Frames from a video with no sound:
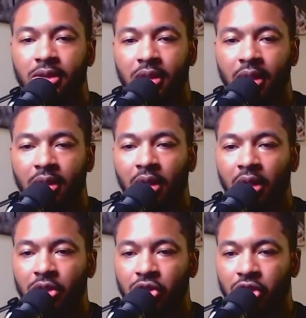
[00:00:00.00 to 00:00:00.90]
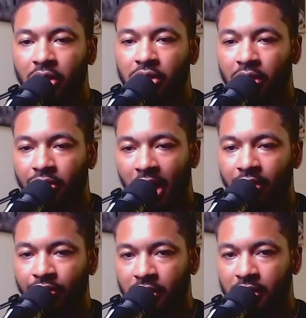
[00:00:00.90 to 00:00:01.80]
and change it around
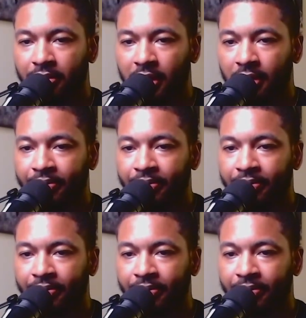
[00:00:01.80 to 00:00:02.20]
for something